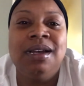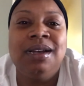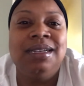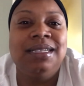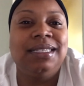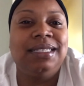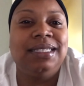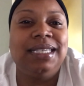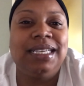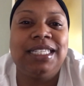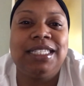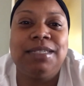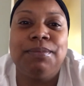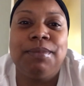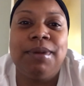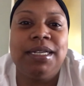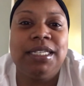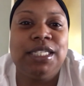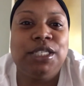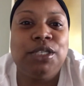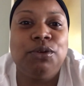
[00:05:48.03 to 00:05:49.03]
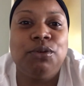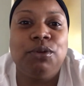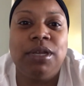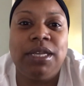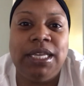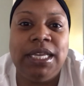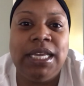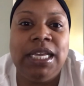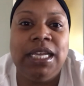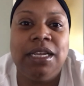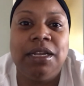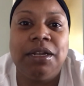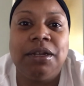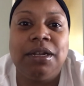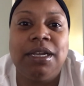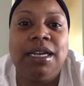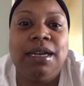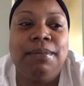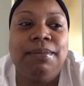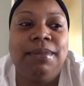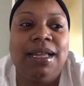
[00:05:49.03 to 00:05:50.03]
6 months to a year.
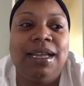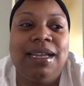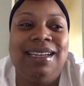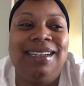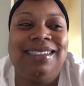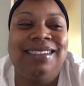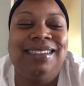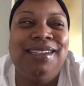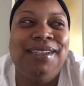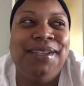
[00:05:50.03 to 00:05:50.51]
And I'm like,